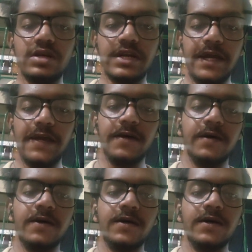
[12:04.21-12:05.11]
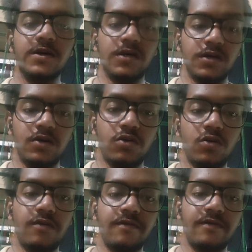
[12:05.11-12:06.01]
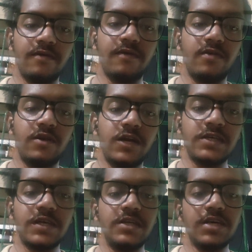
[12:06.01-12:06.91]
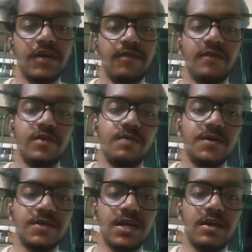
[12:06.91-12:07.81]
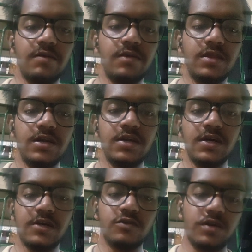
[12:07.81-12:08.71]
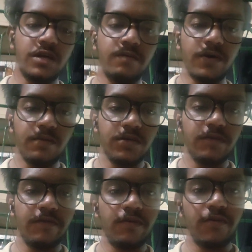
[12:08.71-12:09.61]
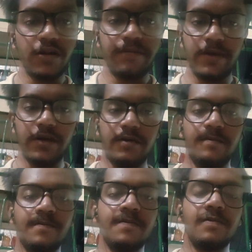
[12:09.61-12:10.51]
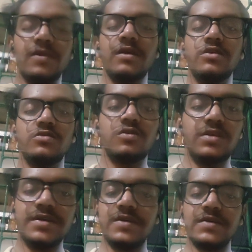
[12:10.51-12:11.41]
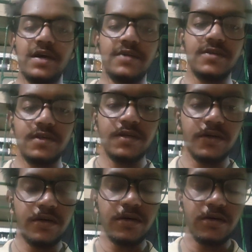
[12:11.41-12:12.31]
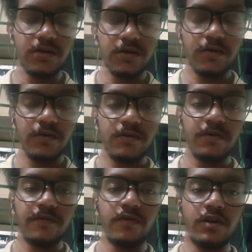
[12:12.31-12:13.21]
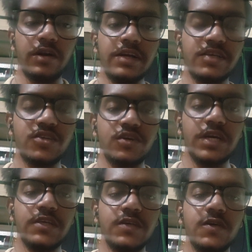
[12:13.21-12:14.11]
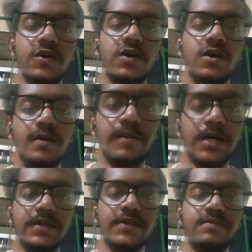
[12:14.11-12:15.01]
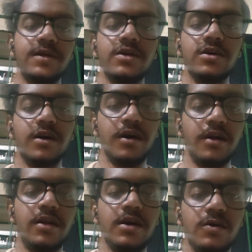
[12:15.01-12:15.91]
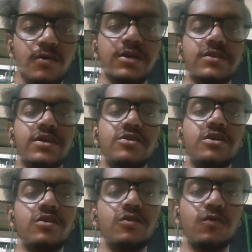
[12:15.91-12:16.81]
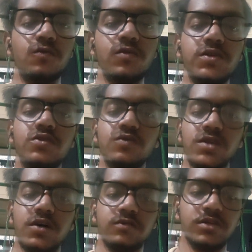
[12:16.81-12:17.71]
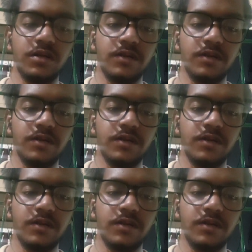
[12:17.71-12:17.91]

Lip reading: take draw foreign exchange above the prescribed limit, then he has to take permission from RBI. So this is section foreign exchange management current account transaction rules 2000.